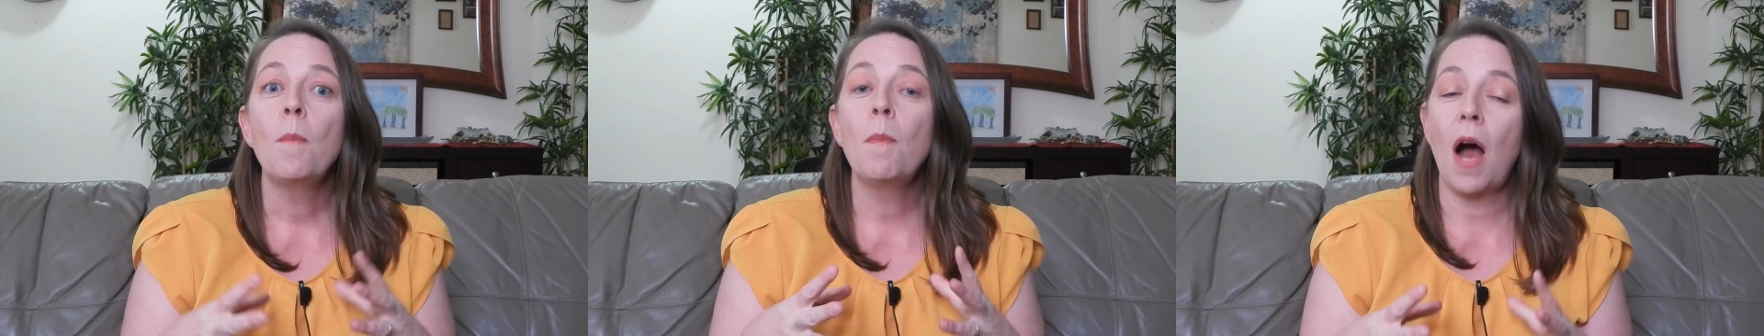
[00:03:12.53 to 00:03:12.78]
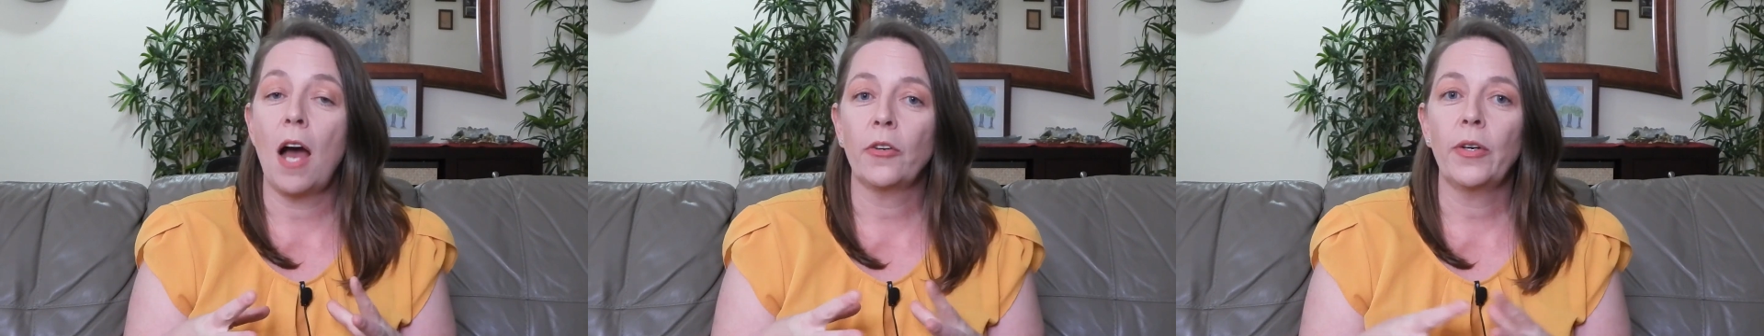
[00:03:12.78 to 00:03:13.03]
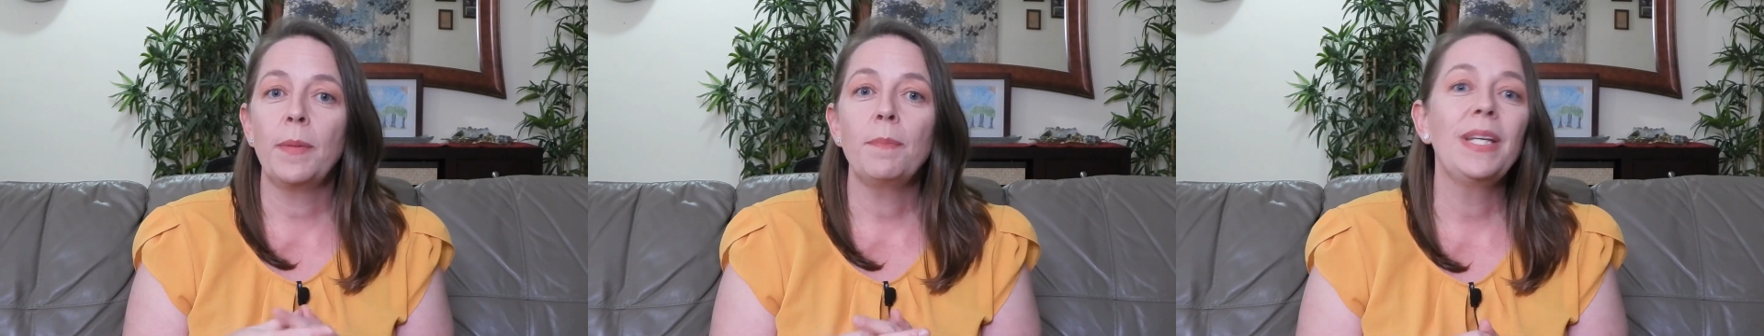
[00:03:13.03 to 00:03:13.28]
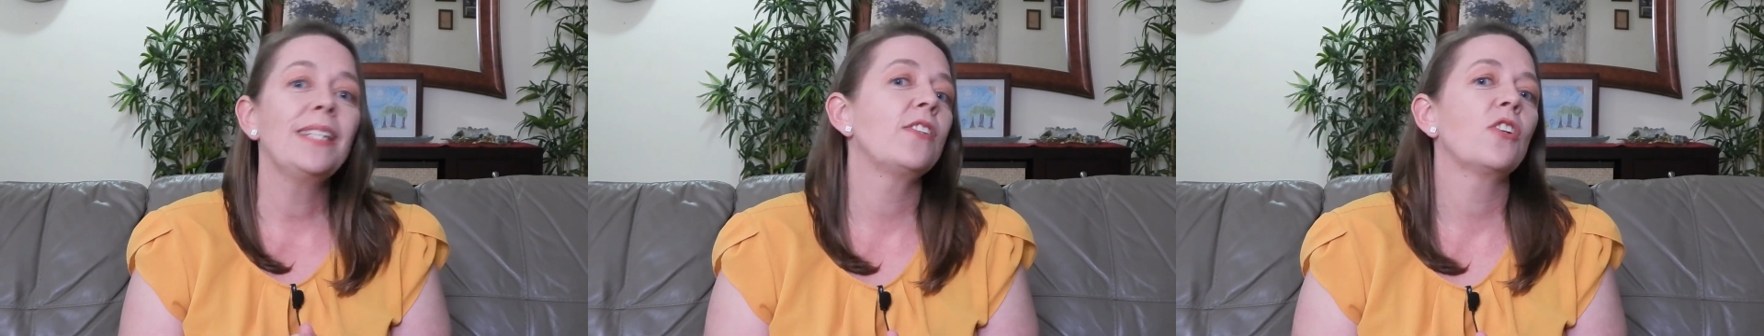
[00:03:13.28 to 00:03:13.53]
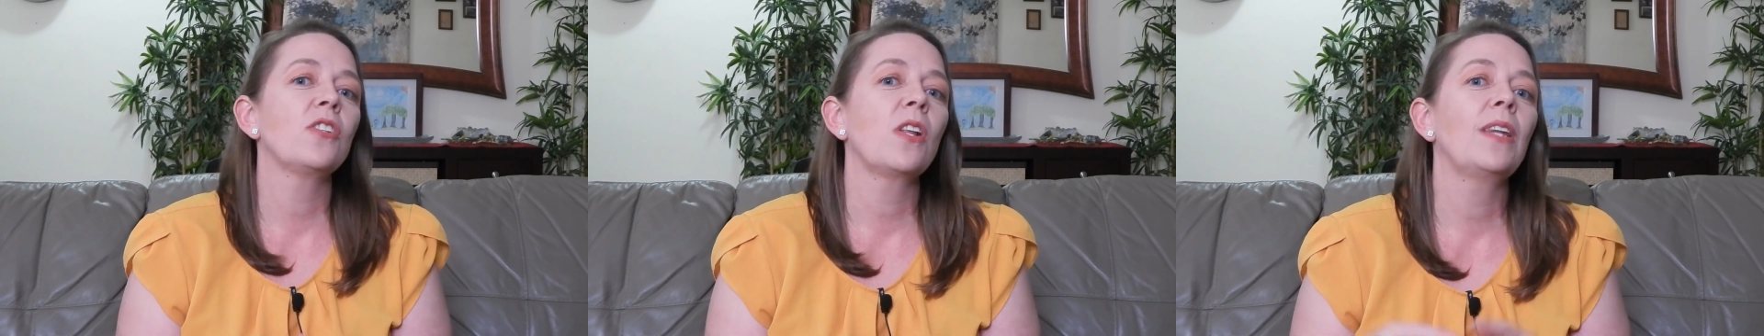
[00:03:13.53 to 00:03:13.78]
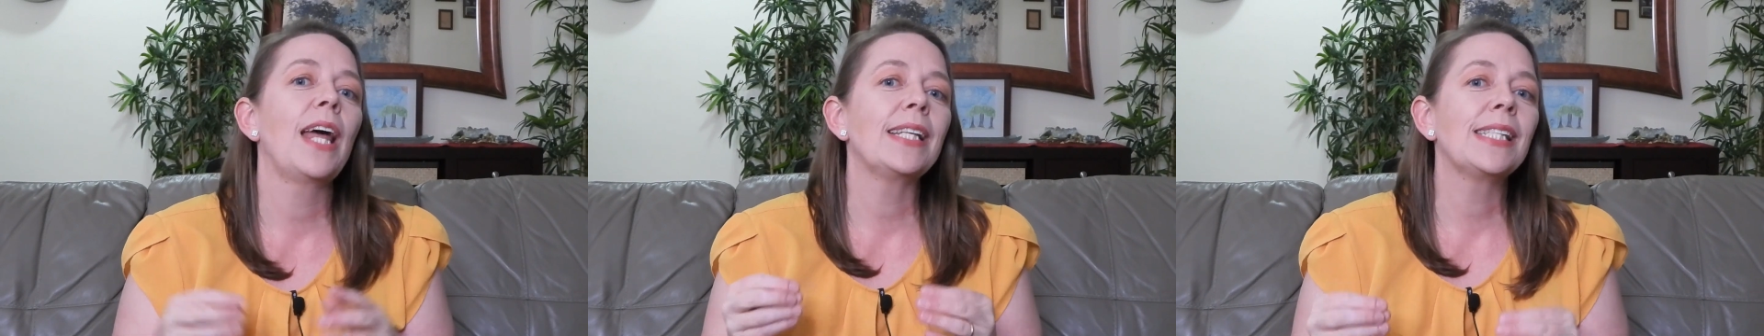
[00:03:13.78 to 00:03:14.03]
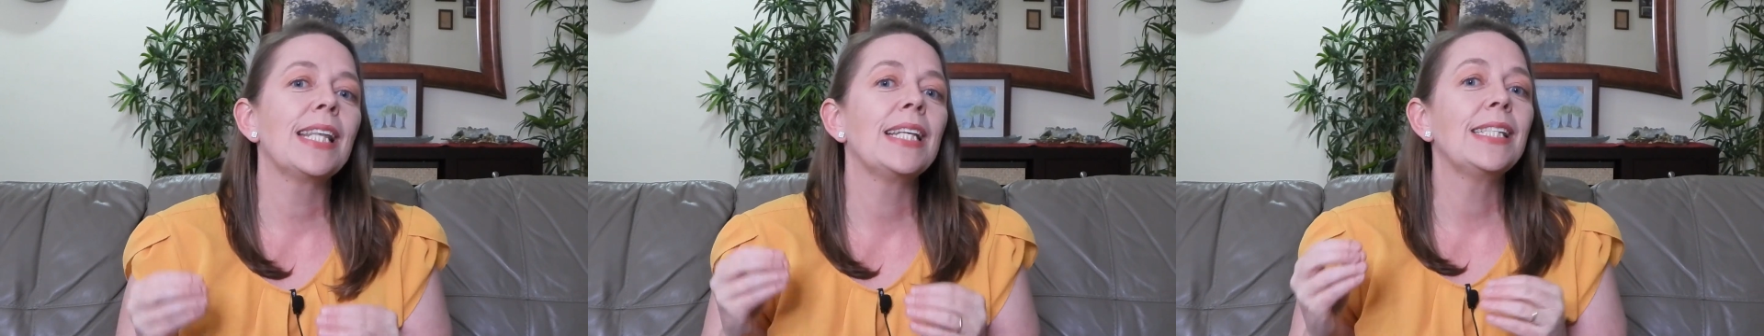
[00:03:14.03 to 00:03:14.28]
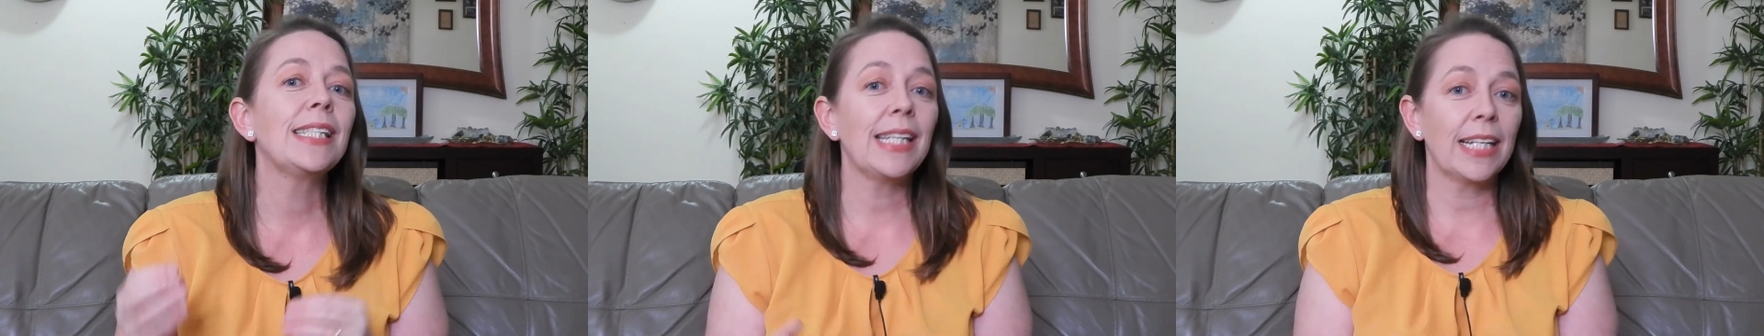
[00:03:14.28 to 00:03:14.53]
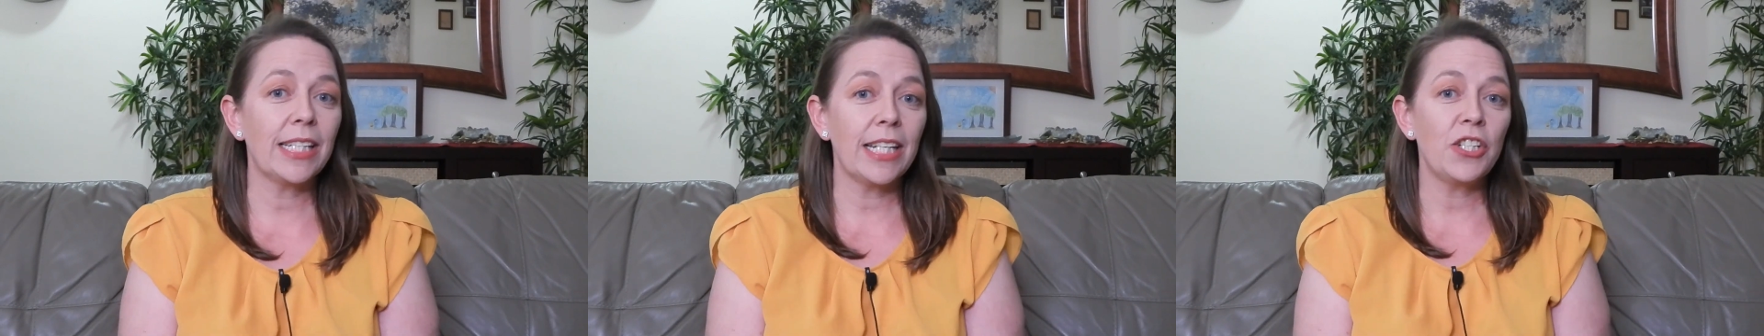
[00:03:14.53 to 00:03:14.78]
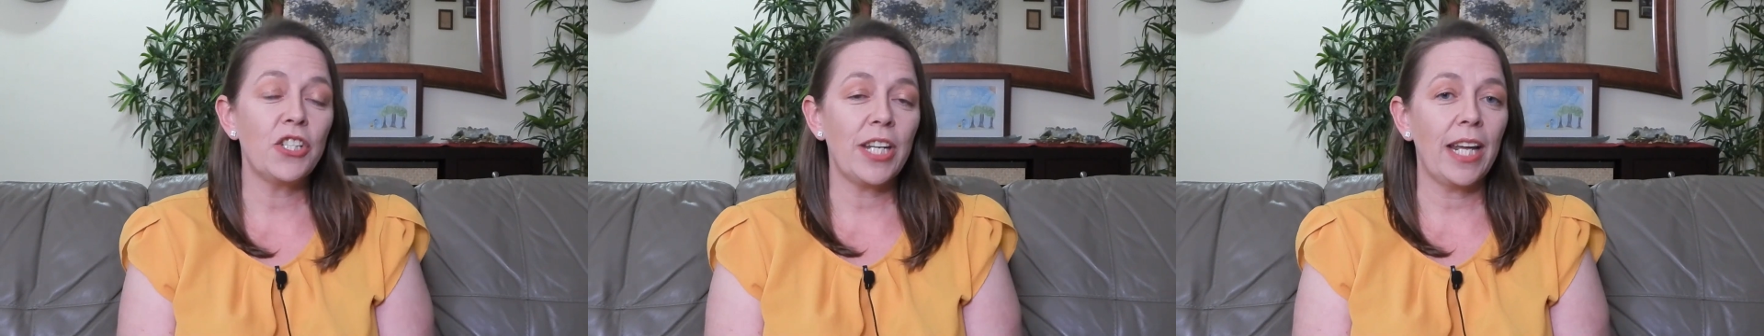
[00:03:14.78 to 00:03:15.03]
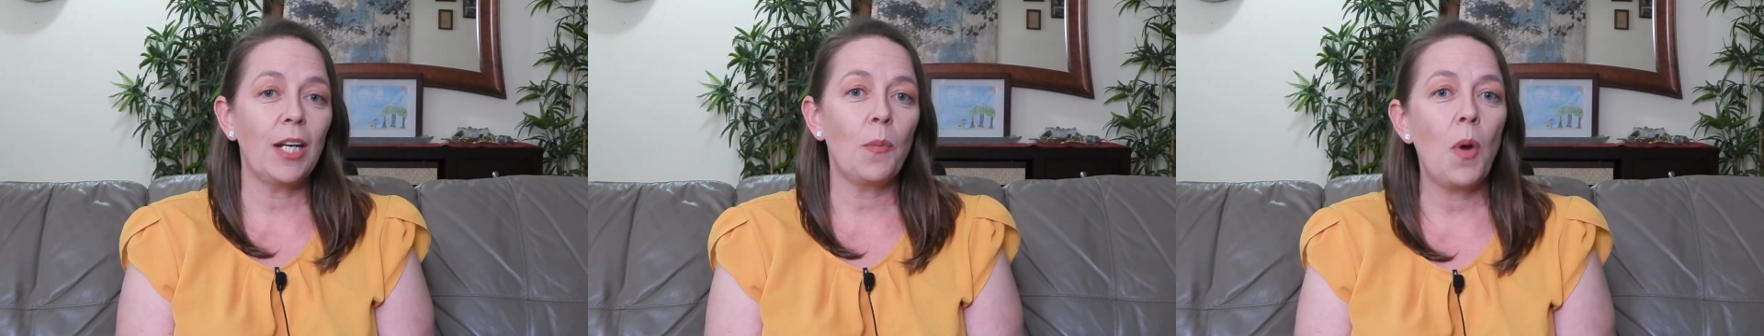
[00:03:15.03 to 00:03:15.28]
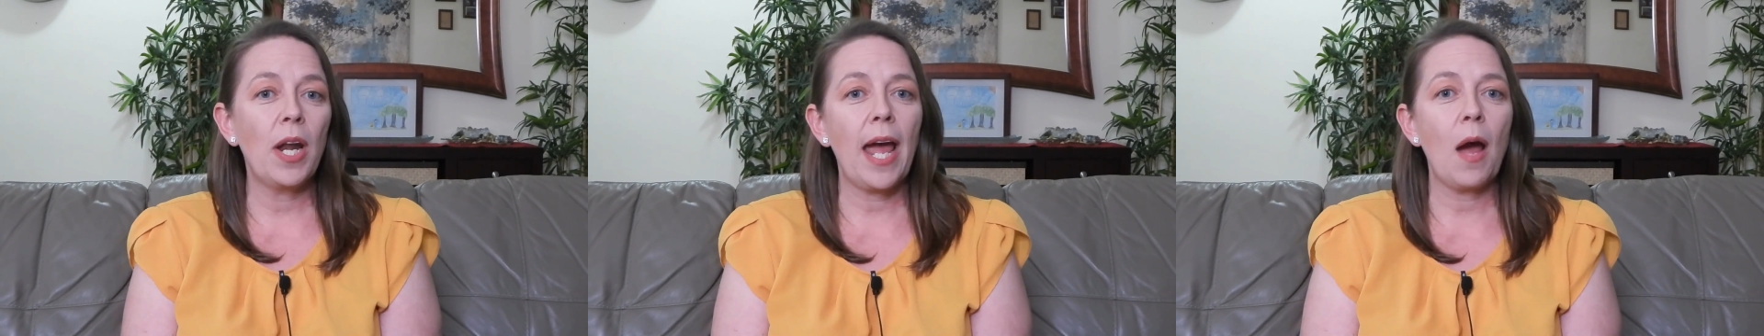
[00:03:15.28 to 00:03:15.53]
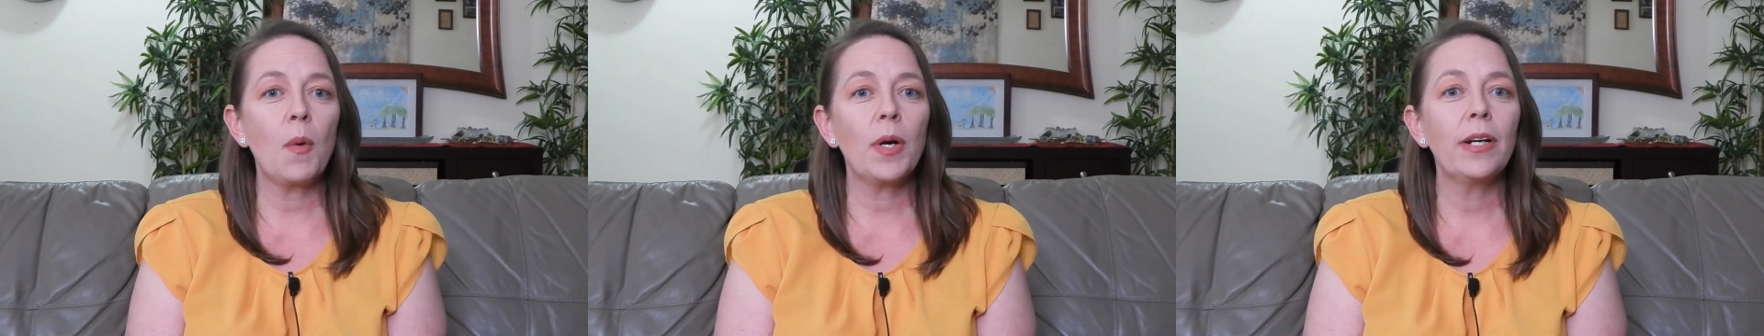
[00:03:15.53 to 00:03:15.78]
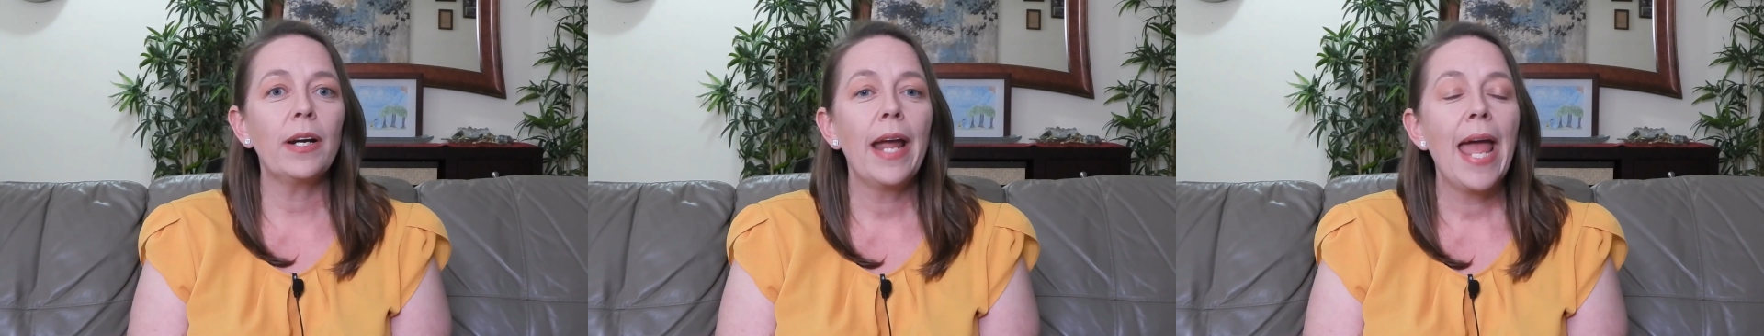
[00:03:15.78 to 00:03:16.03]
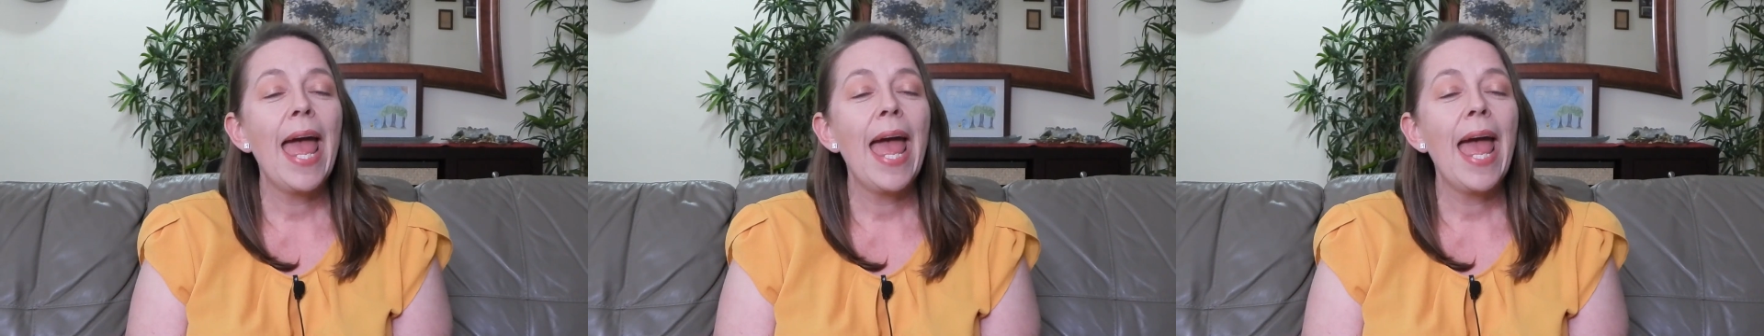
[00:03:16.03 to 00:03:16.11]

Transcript: Moderate means there's a less than six inch stain in one hour.